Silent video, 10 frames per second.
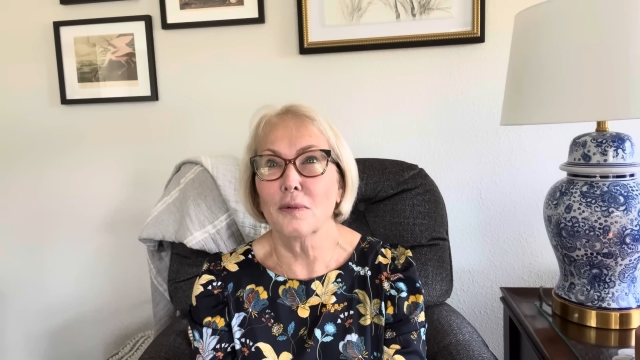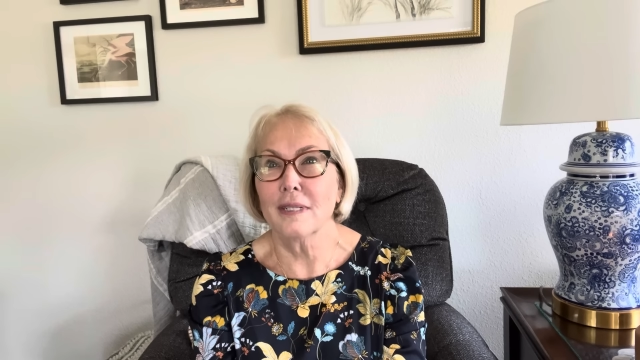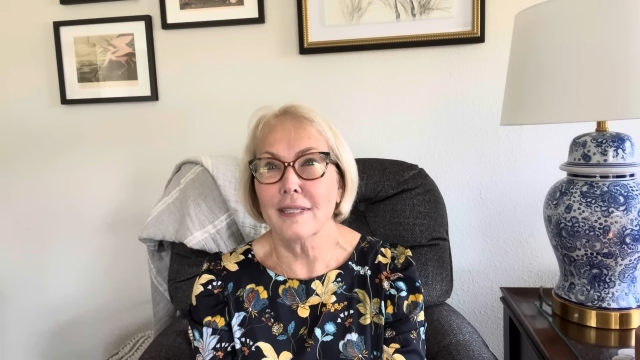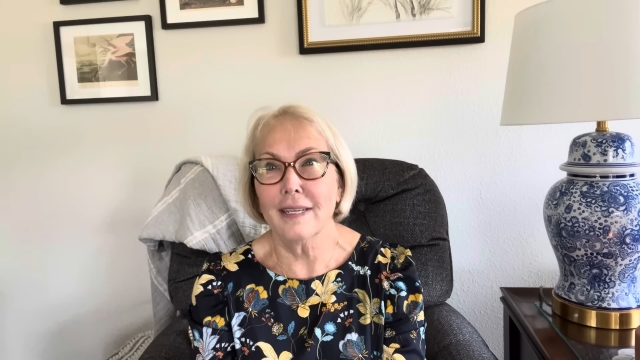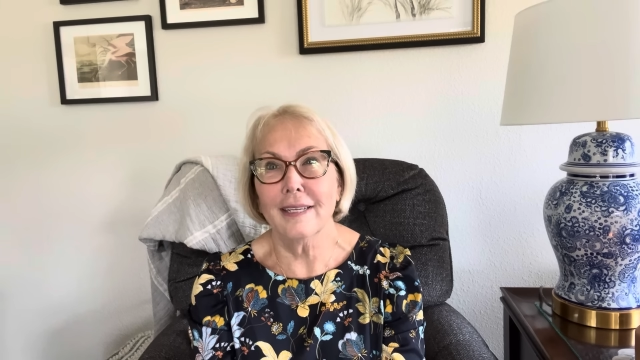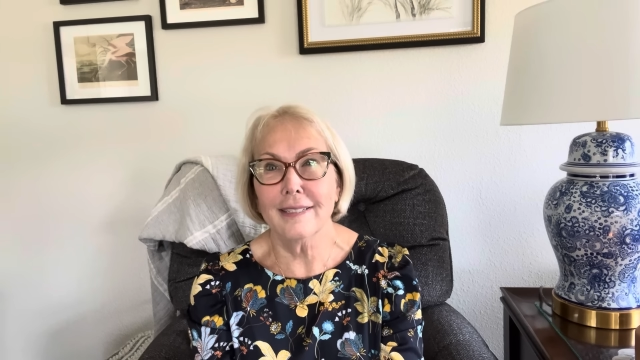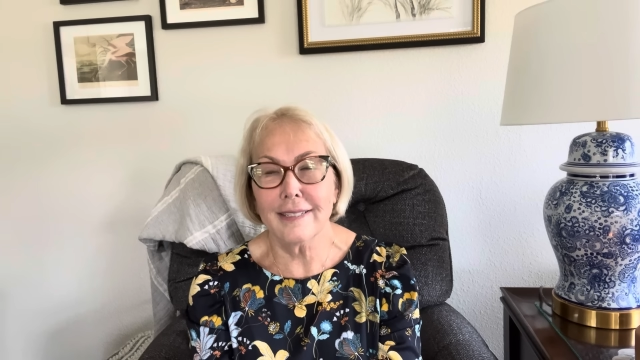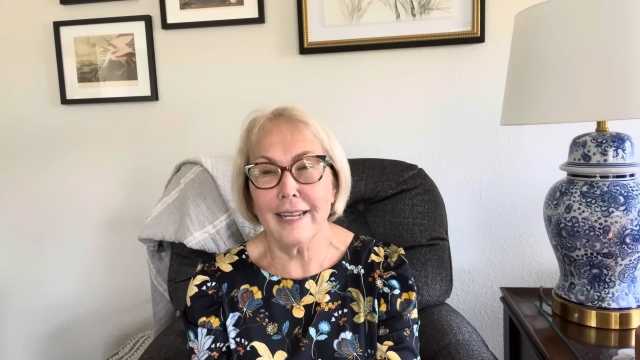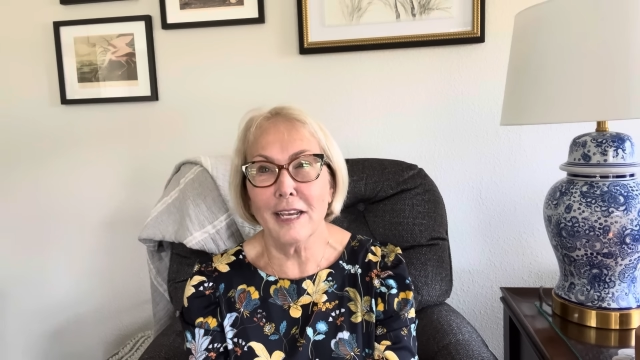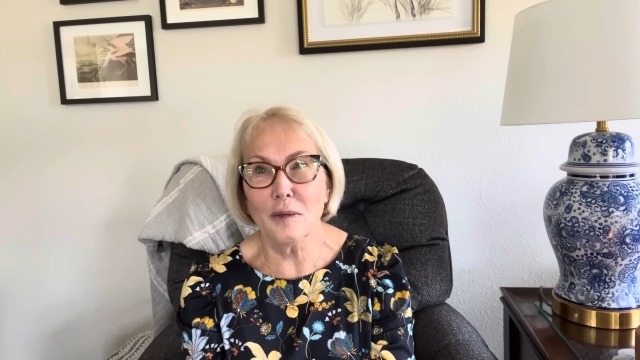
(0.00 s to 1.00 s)
it, it's
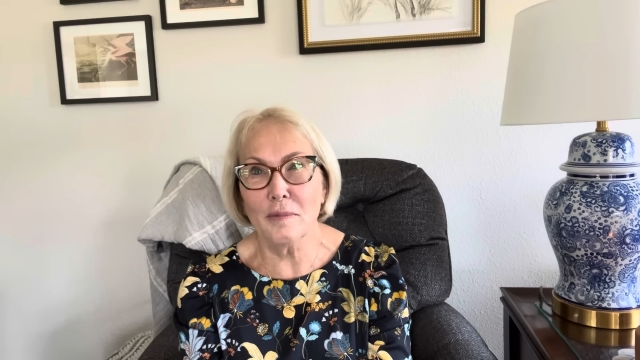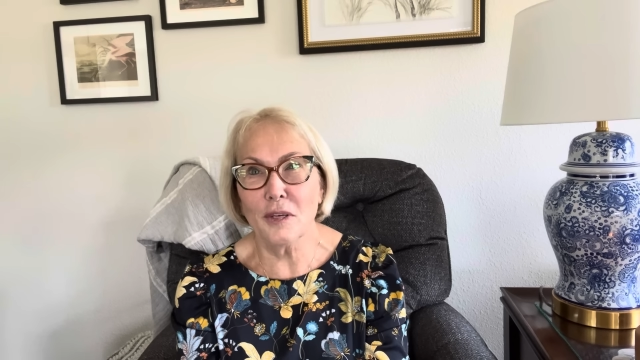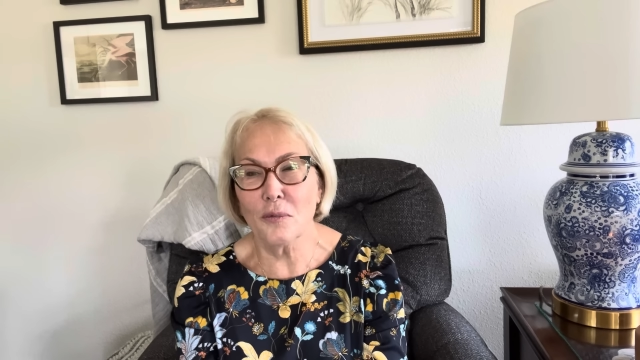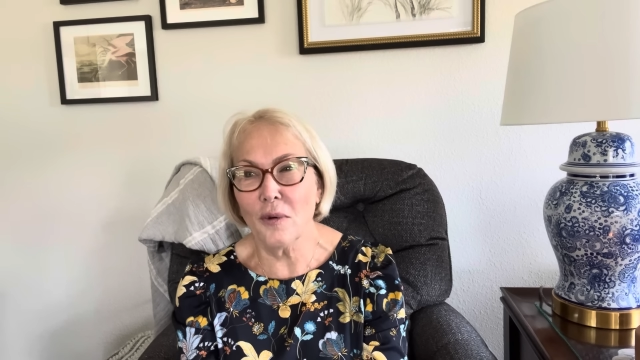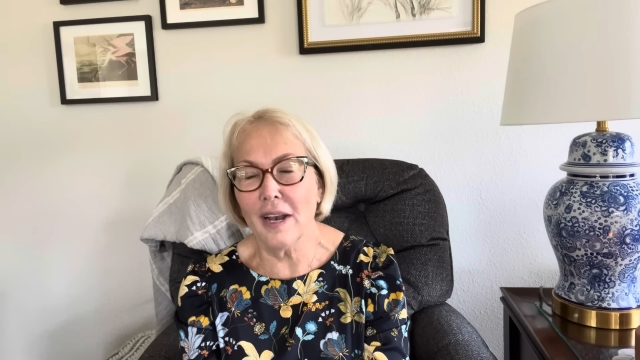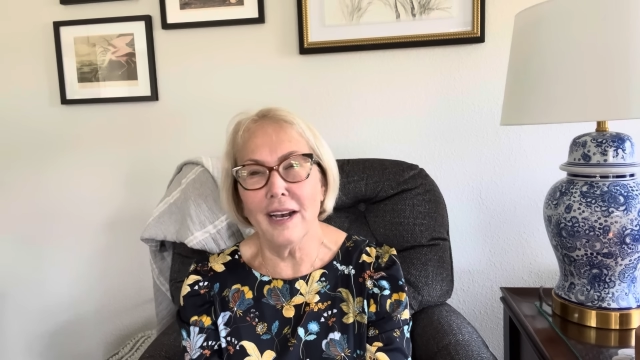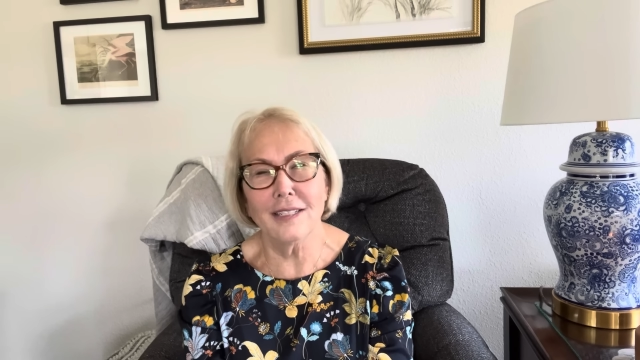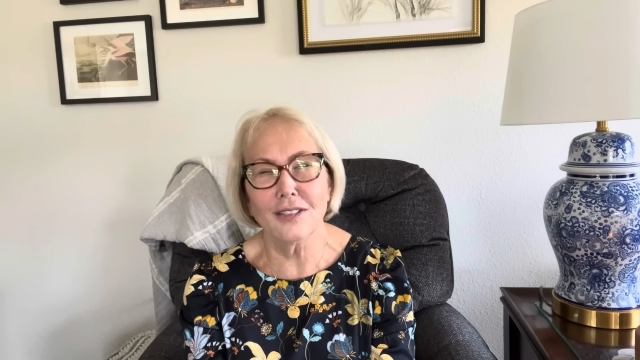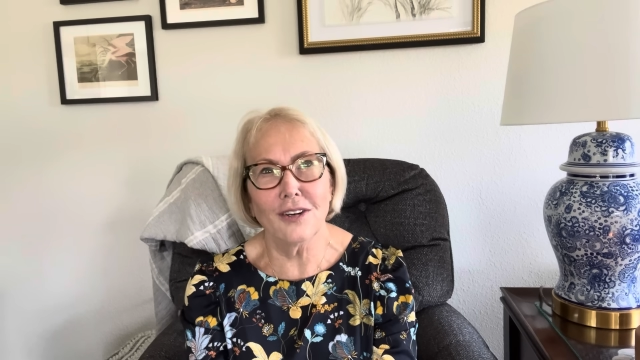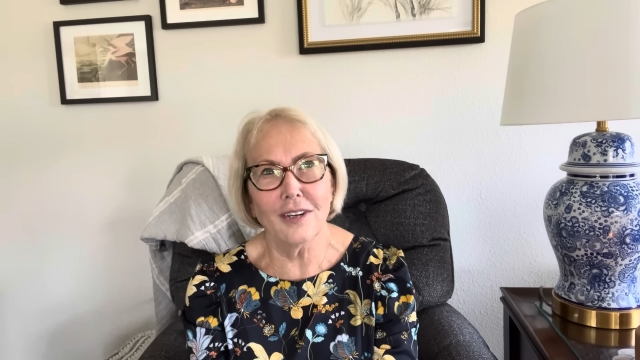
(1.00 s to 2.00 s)
taken me a while. I
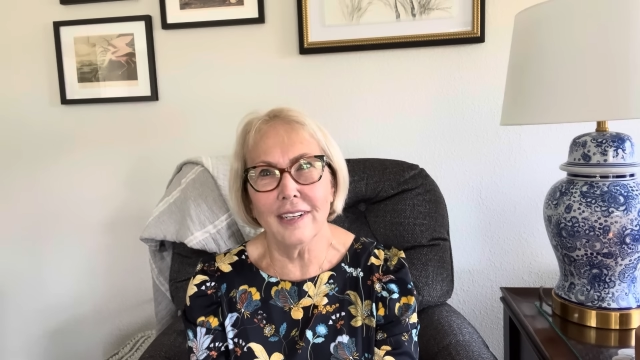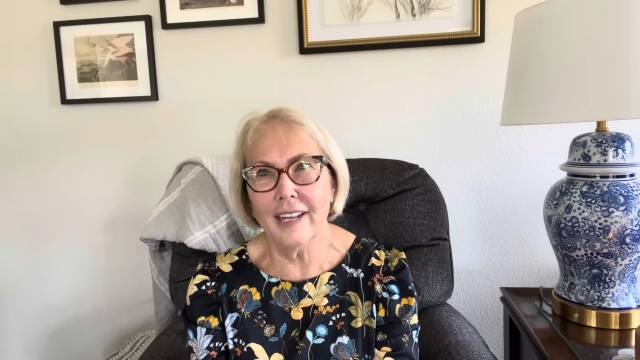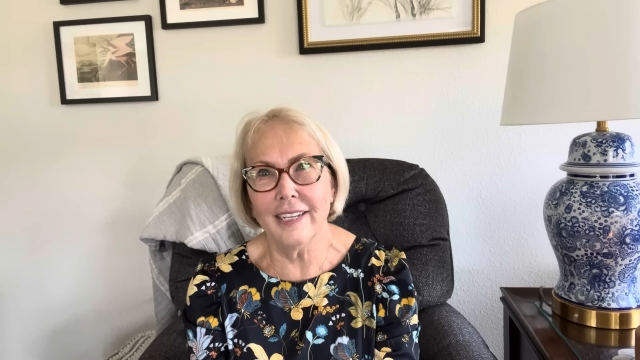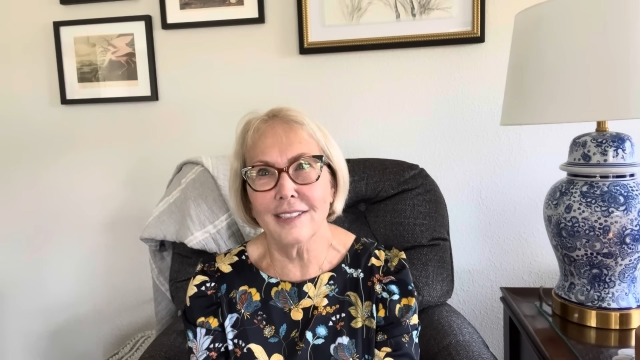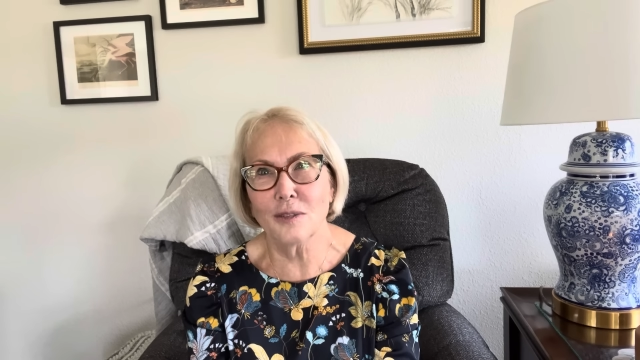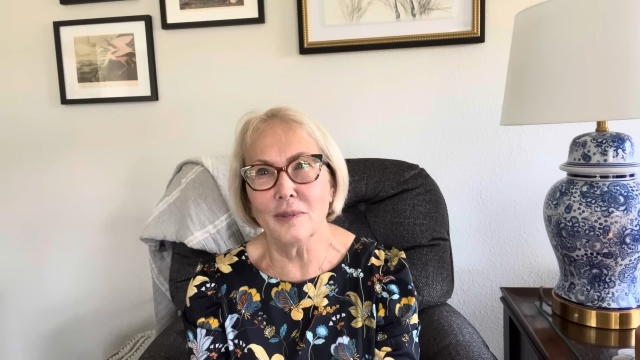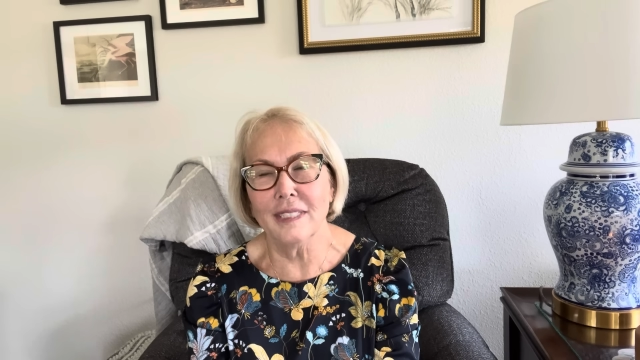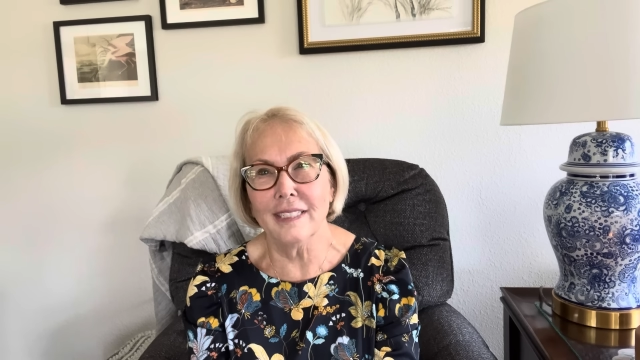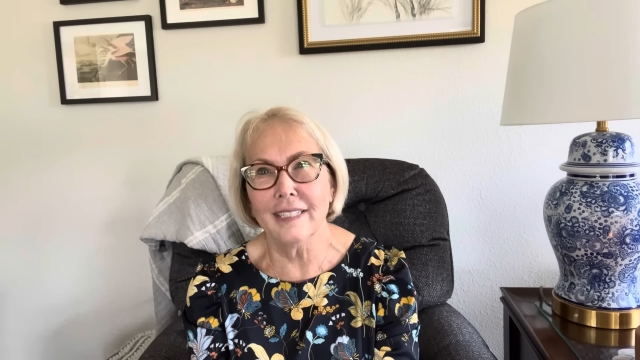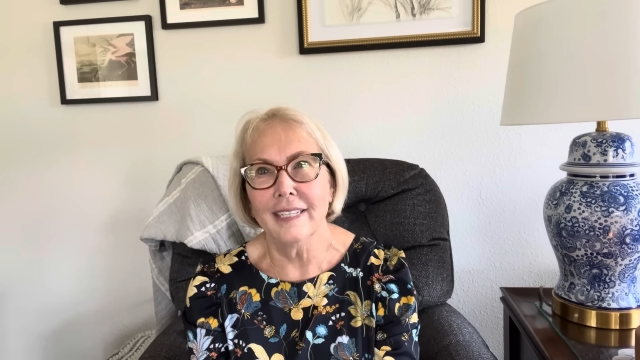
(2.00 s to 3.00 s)
started last
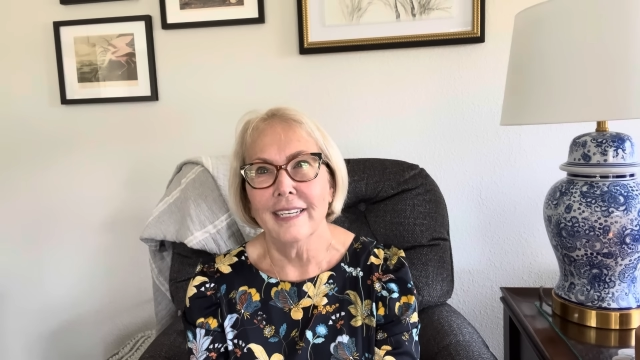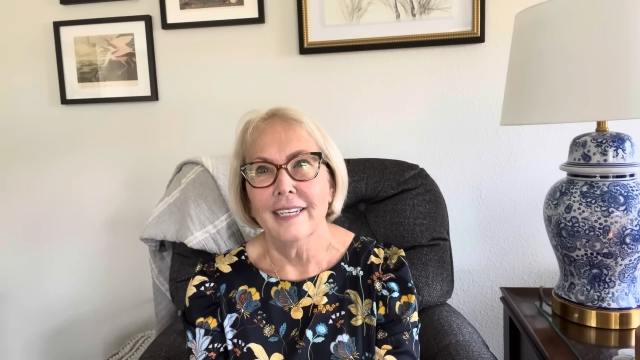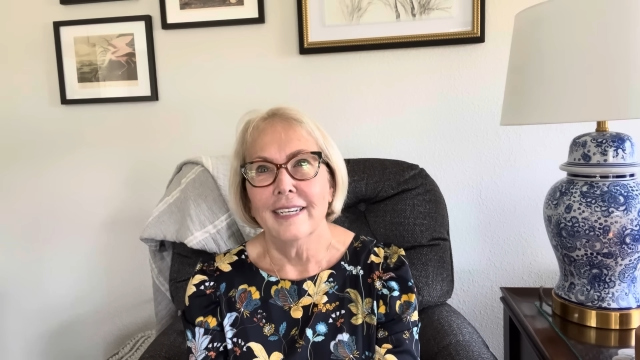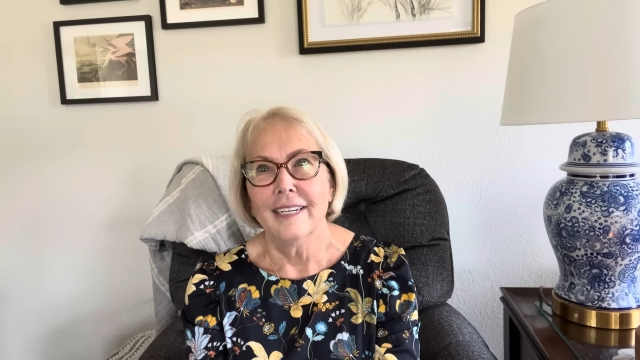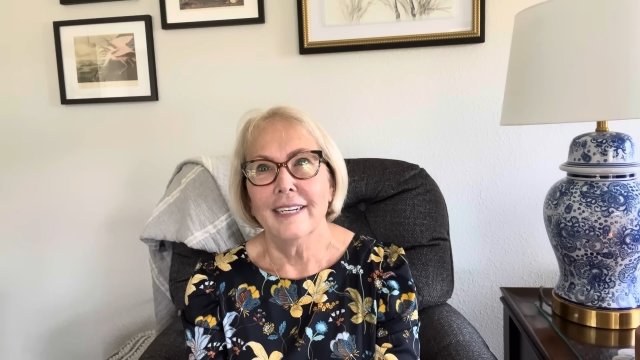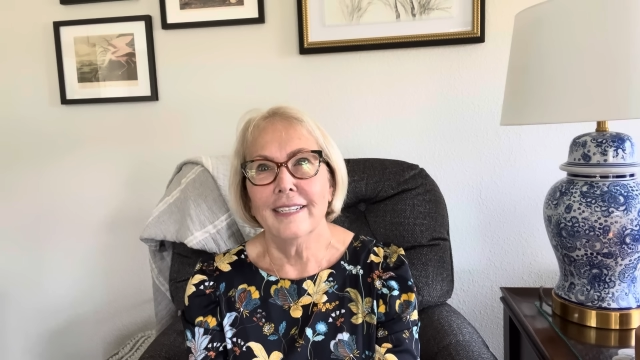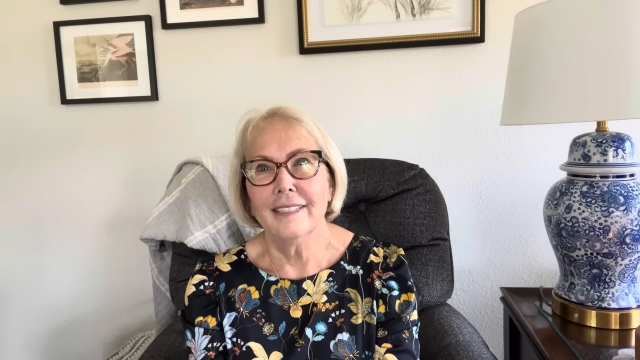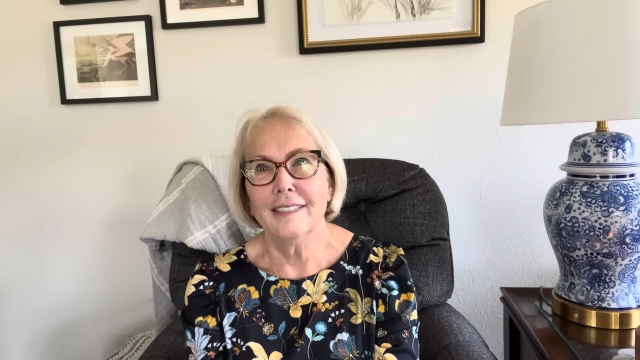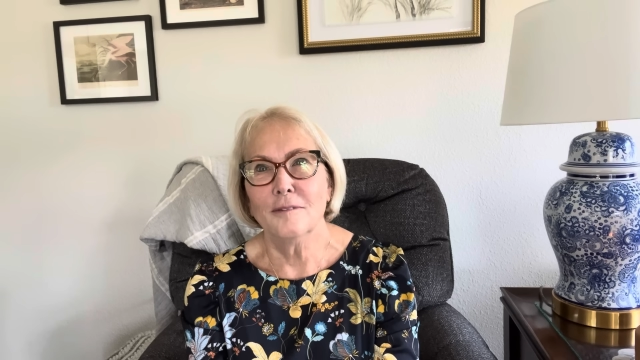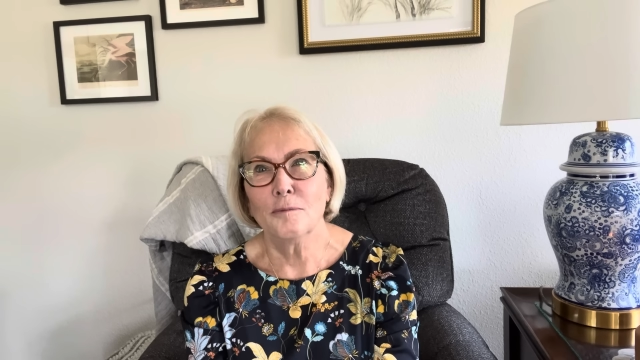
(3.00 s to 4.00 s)
week
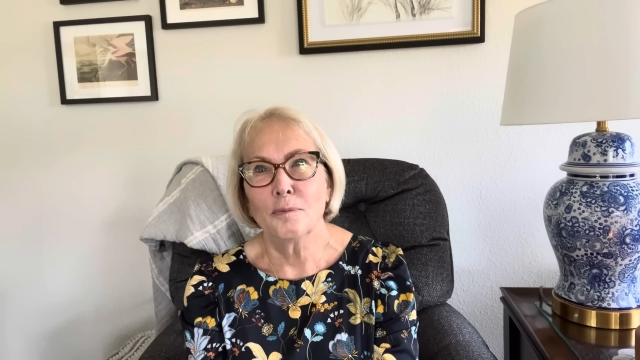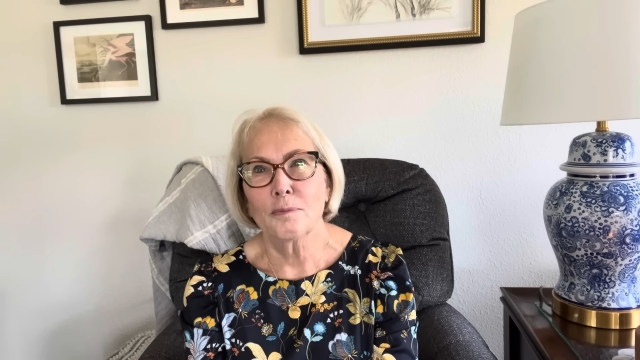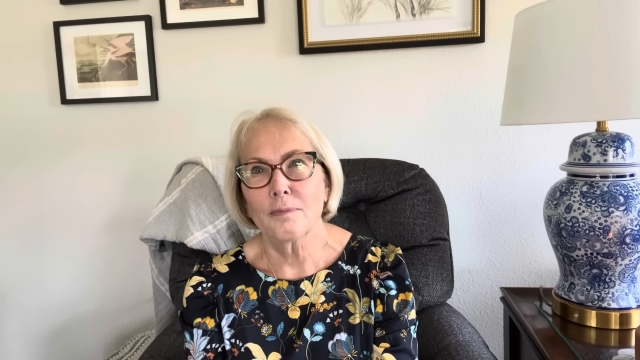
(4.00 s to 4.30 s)
um,